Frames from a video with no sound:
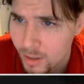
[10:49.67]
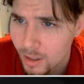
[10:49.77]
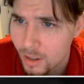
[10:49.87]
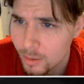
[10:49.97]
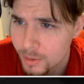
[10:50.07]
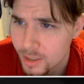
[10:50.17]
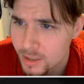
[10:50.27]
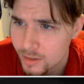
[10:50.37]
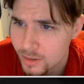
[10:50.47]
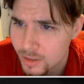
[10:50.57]
Oh, because
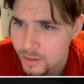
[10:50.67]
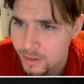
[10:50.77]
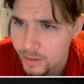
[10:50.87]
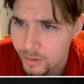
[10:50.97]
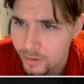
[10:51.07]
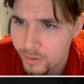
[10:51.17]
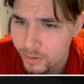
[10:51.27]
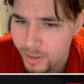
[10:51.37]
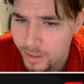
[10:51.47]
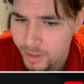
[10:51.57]
you're
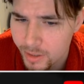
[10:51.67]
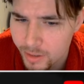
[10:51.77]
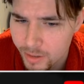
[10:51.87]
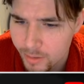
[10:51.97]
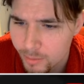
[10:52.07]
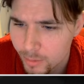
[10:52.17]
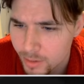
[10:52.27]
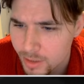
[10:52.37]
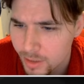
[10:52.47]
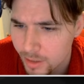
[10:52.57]
getting in,
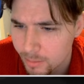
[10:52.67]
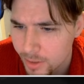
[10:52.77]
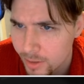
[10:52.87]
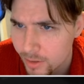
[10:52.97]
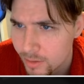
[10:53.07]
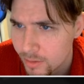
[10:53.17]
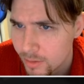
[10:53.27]
rook's gonna come in.